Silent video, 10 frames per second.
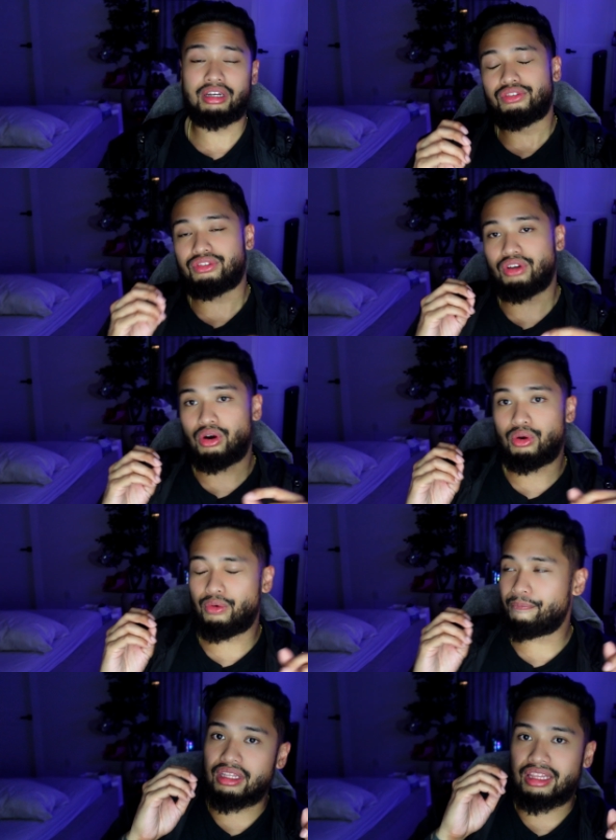
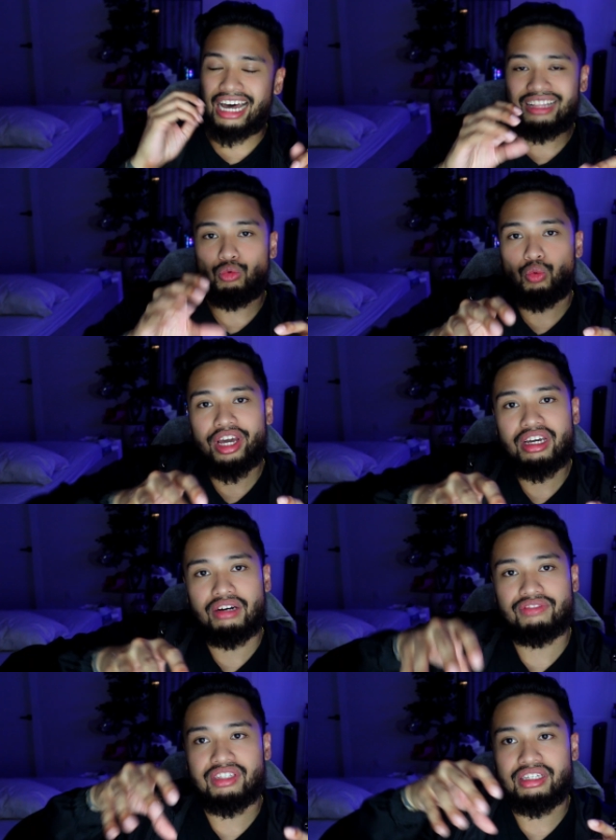So that way
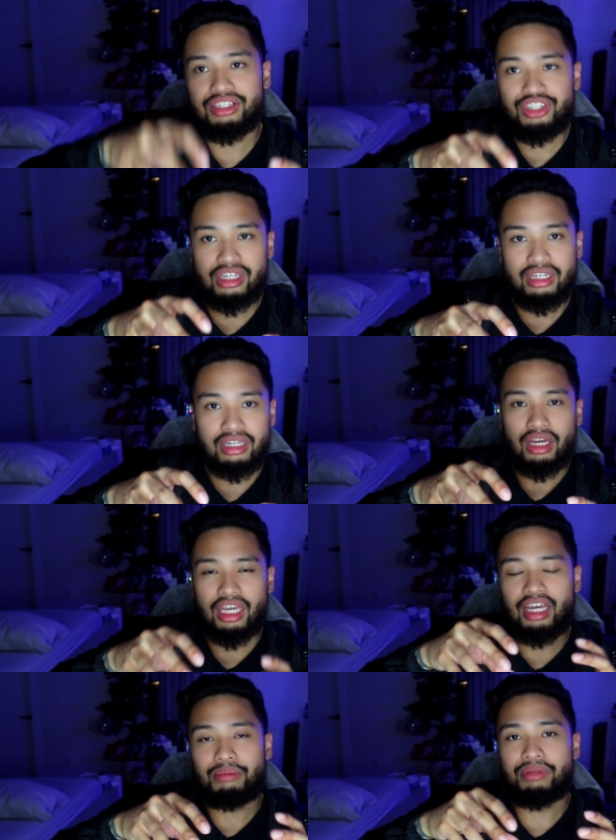of teaching
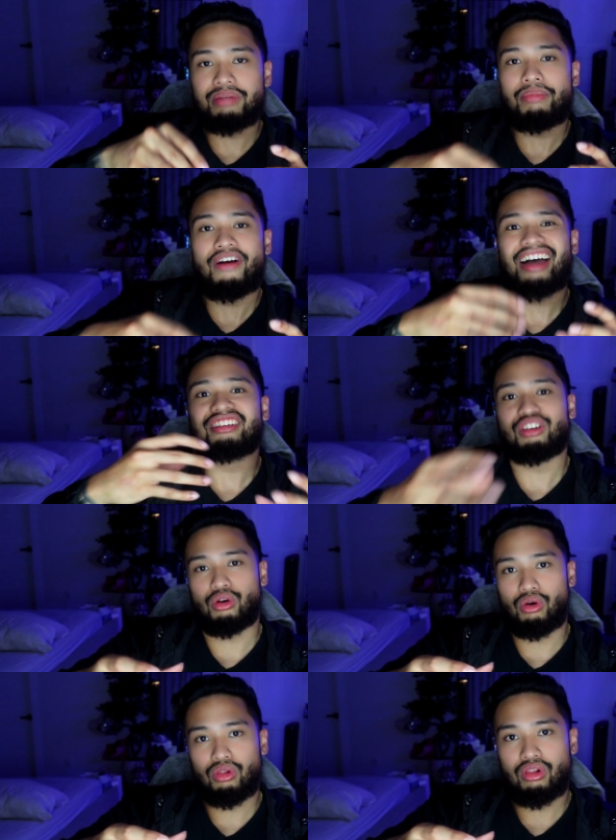can be
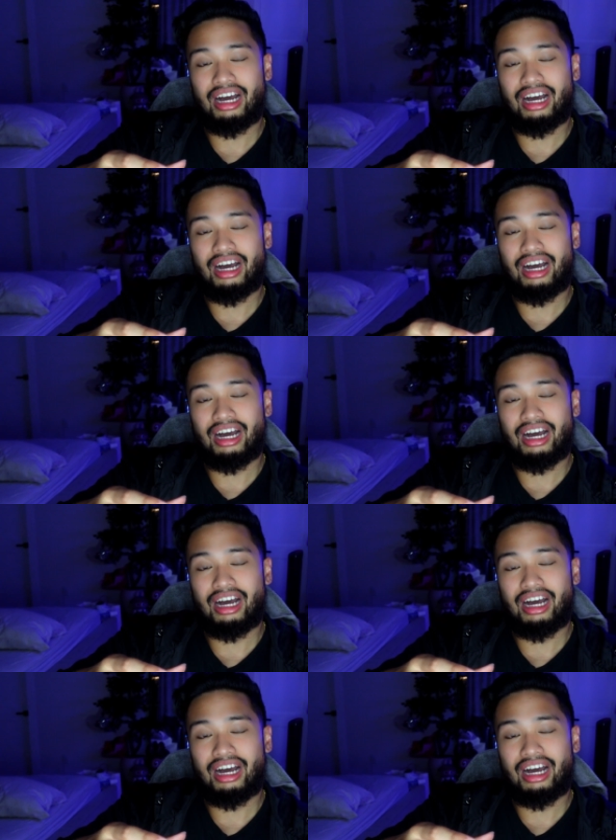practical.